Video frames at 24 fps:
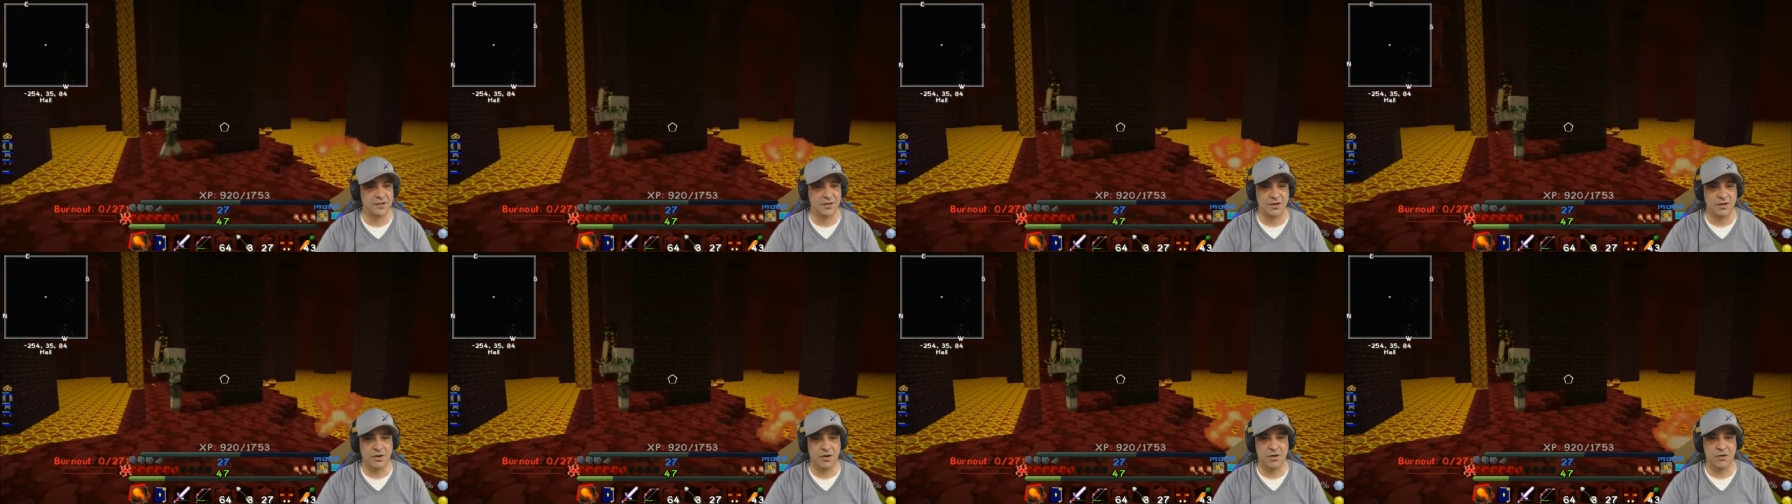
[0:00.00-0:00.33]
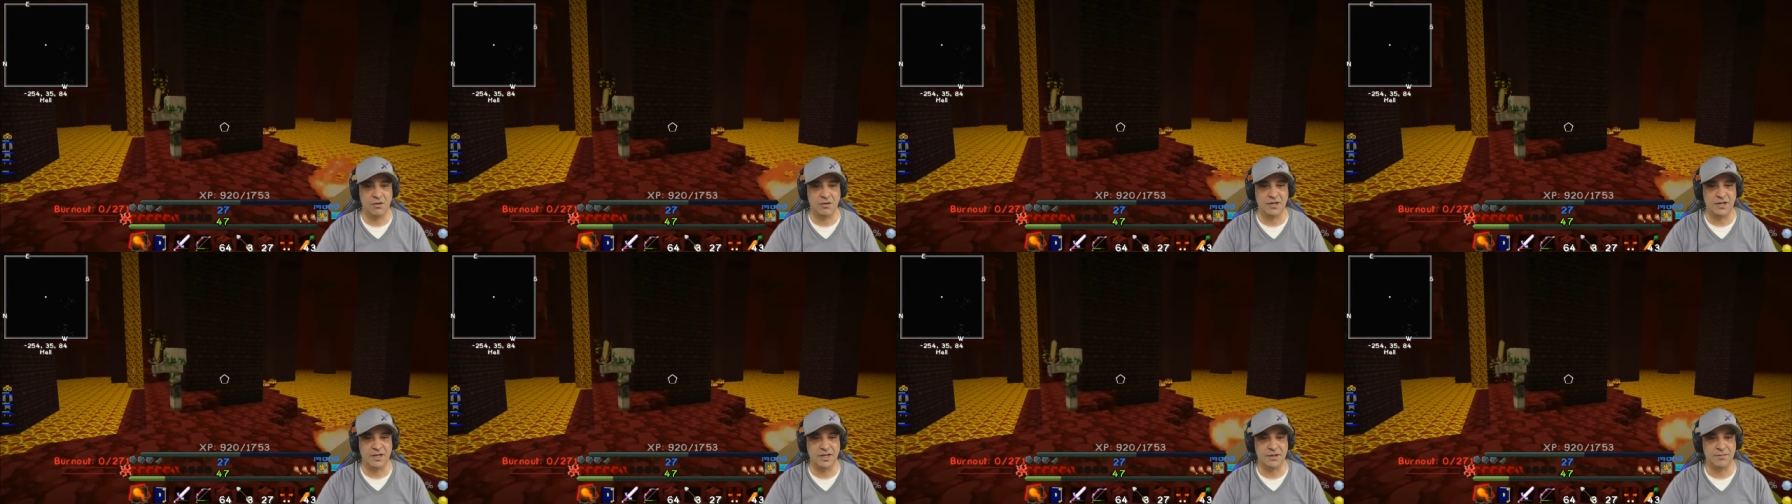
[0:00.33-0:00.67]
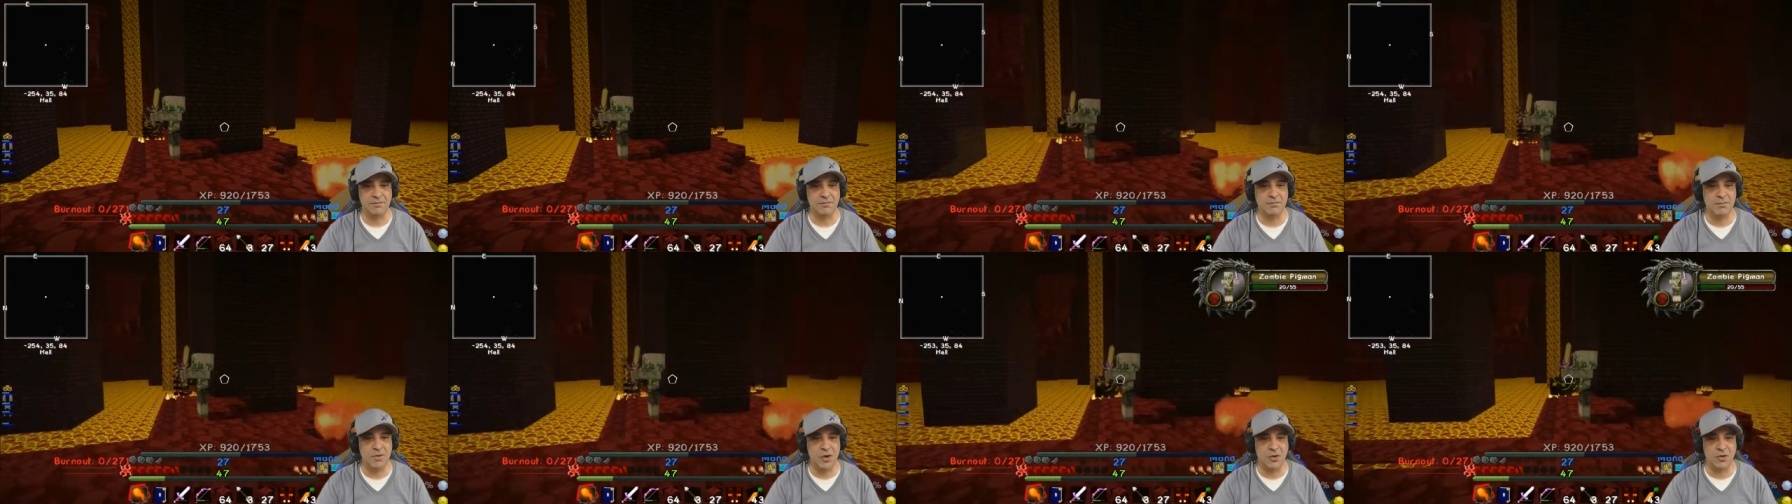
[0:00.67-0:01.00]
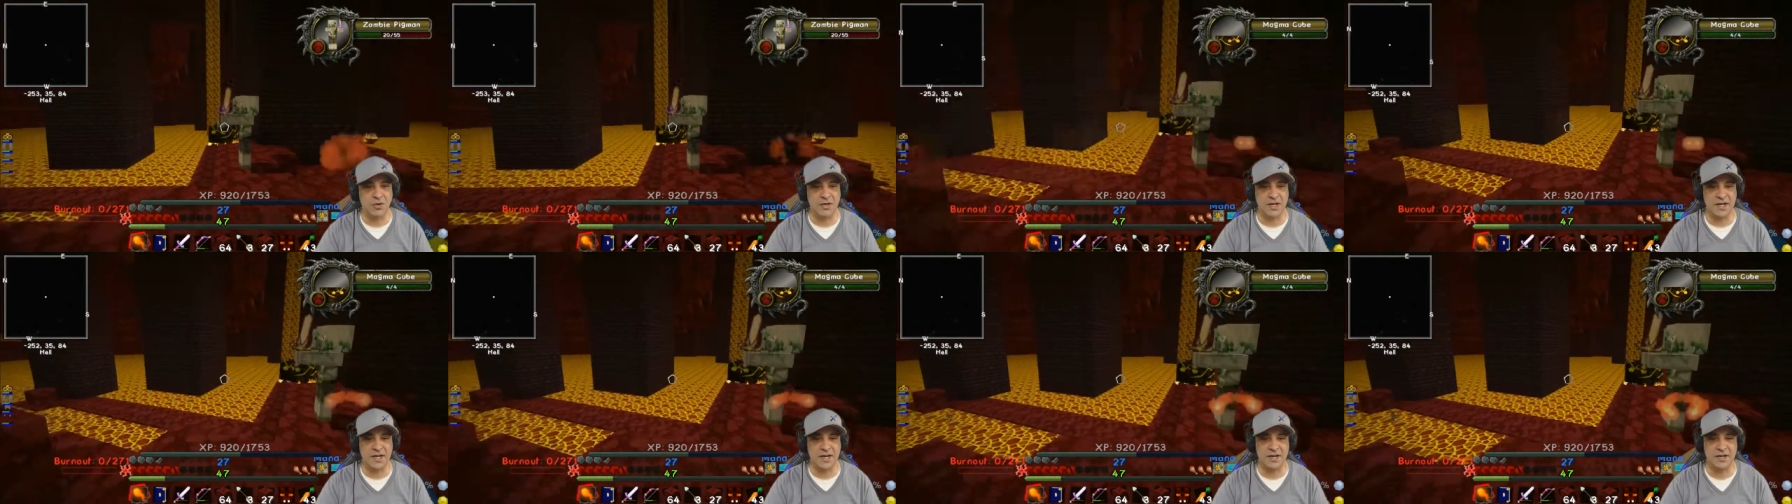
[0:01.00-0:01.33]
Holy
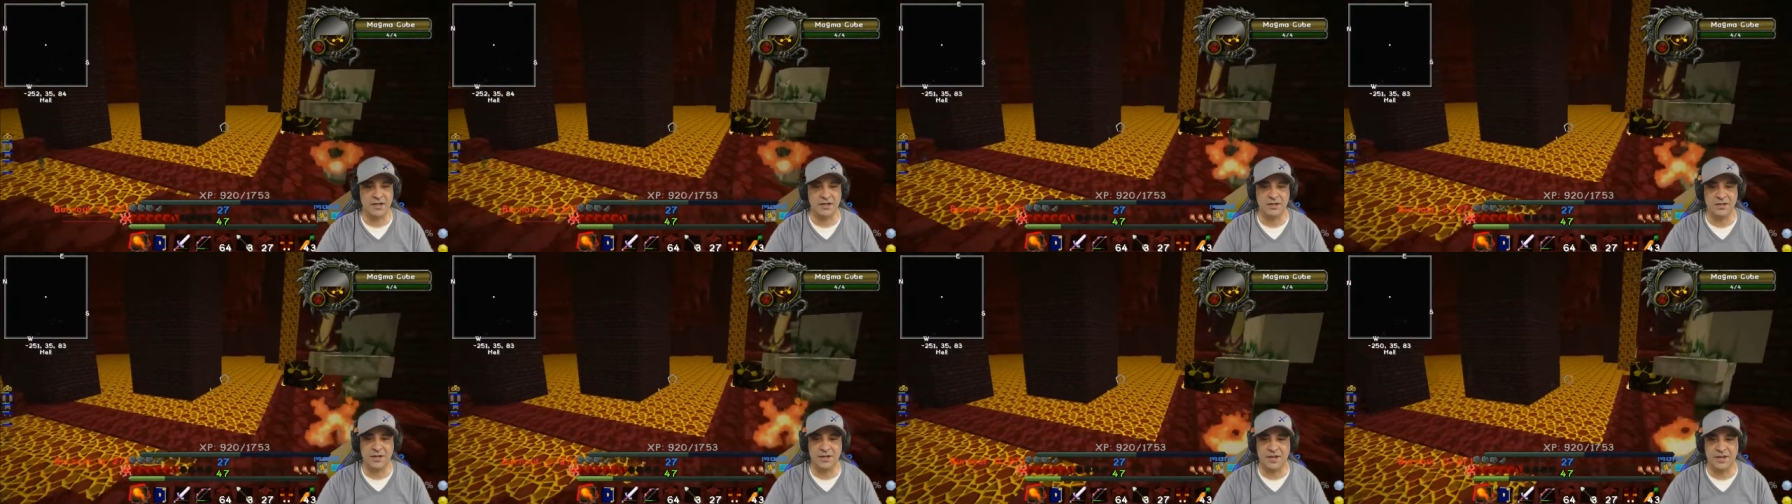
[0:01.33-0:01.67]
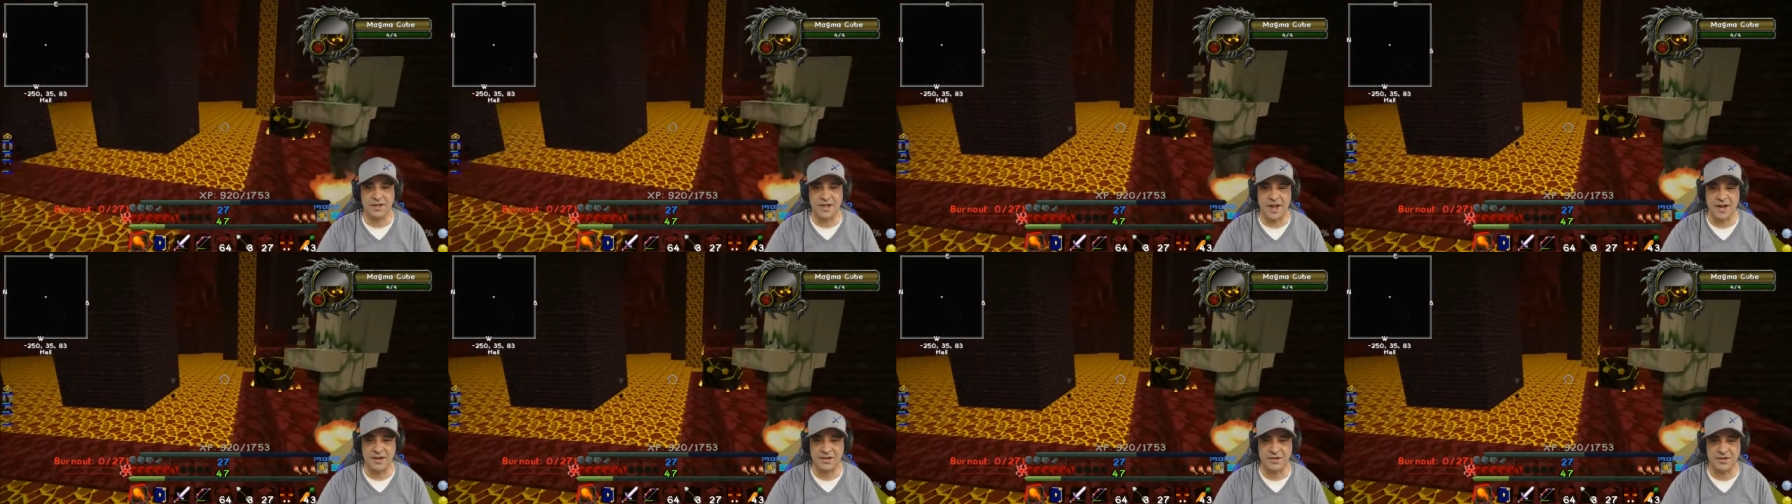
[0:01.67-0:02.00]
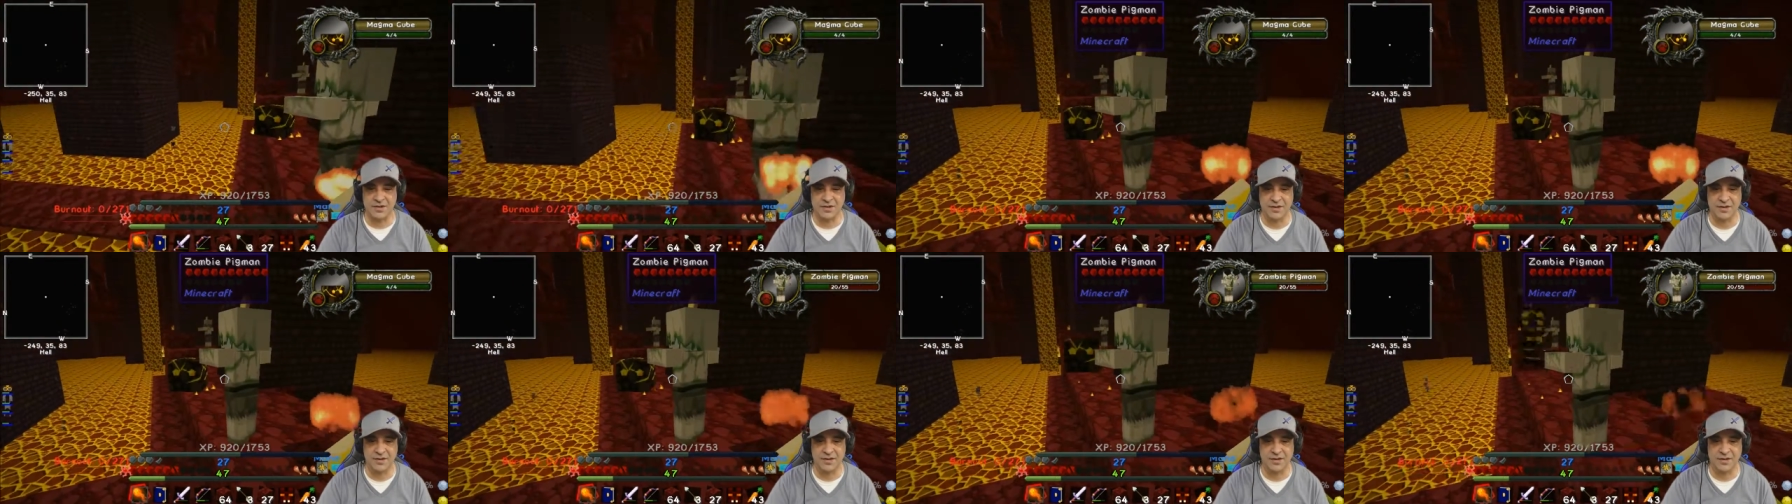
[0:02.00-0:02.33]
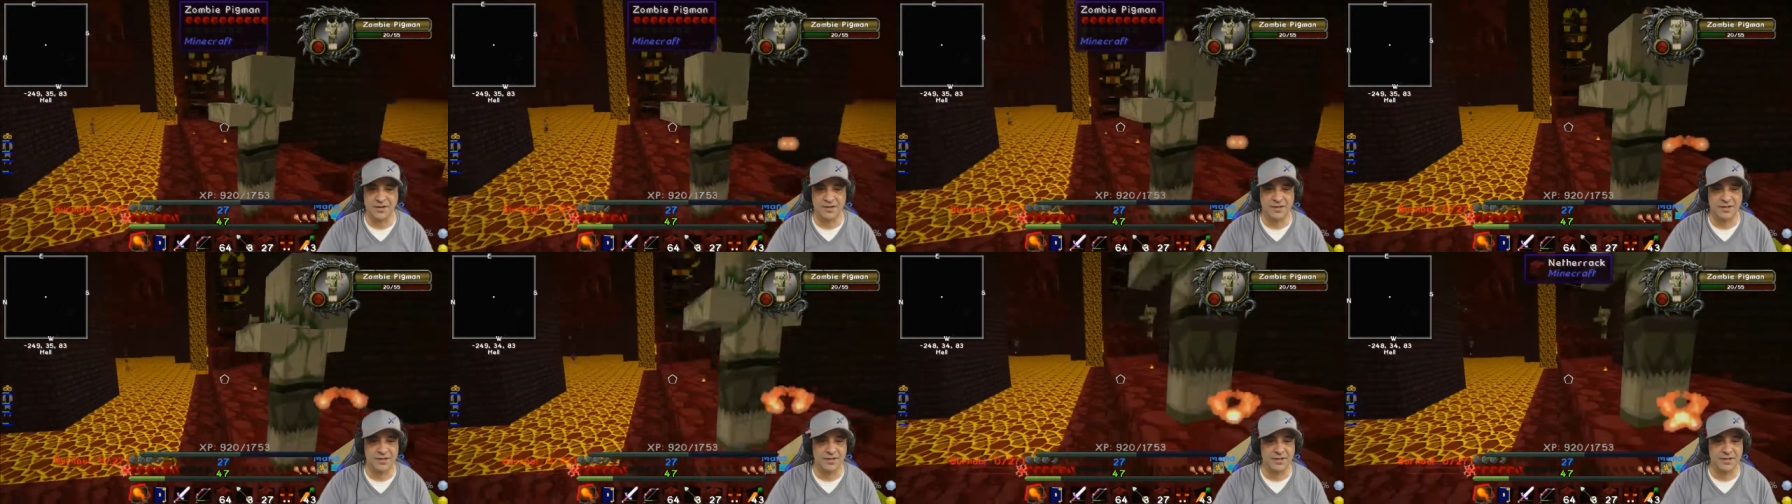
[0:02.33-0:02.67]
moly, look at
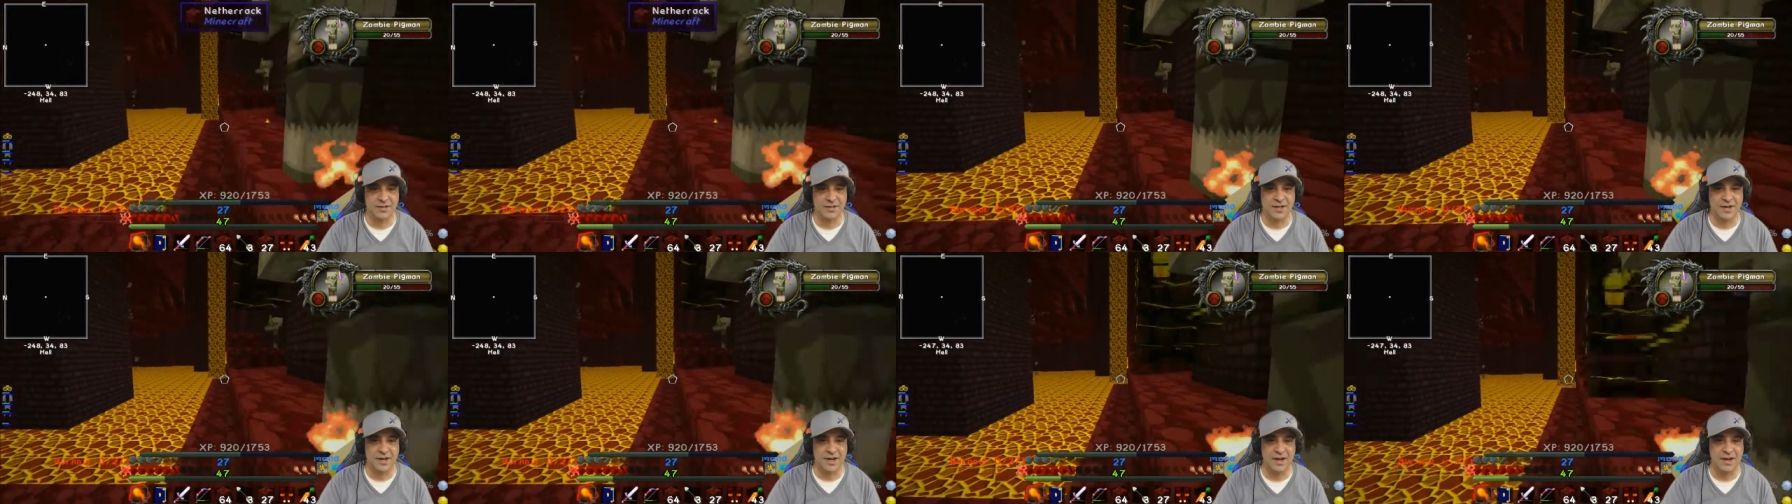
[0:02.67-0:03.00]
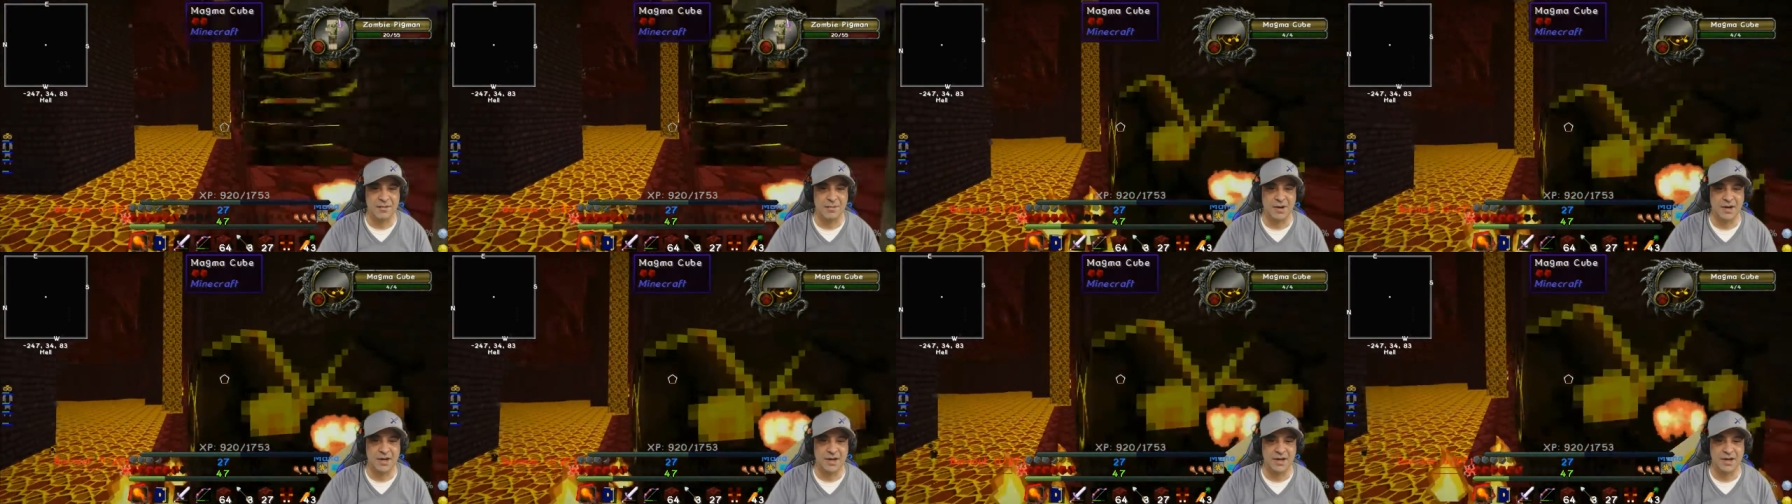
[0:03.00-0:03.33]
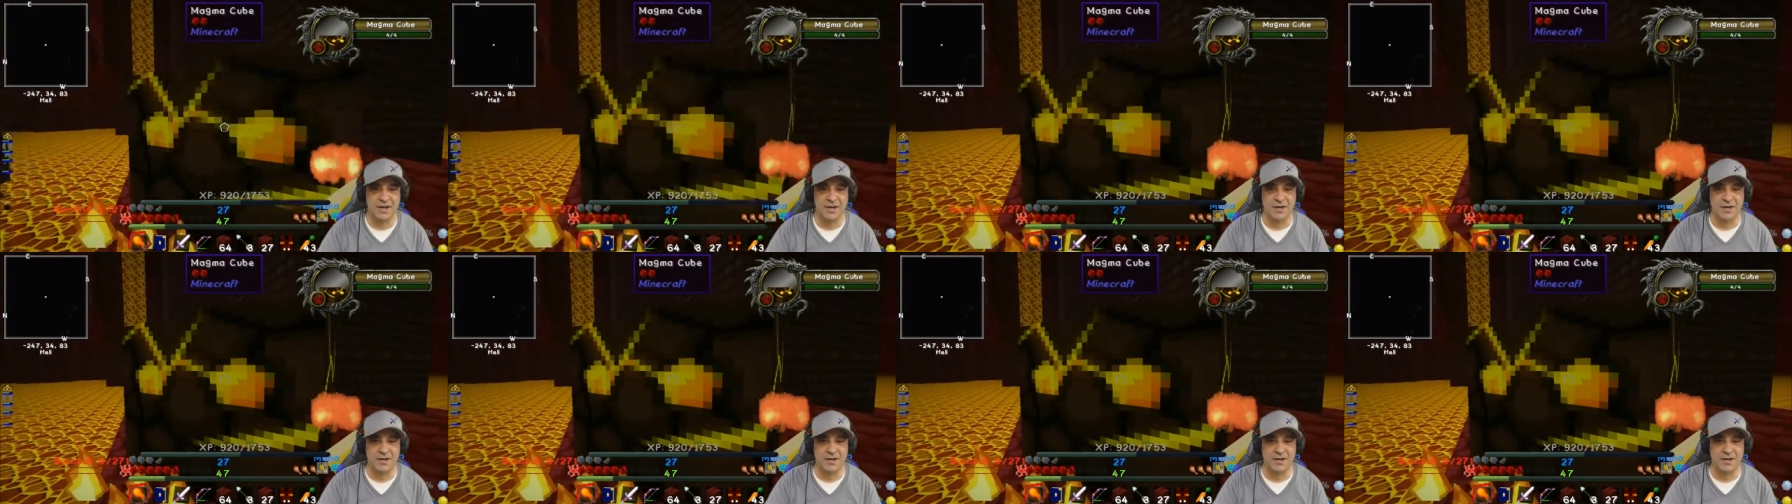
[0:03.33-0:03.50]
that. Hey, buddy.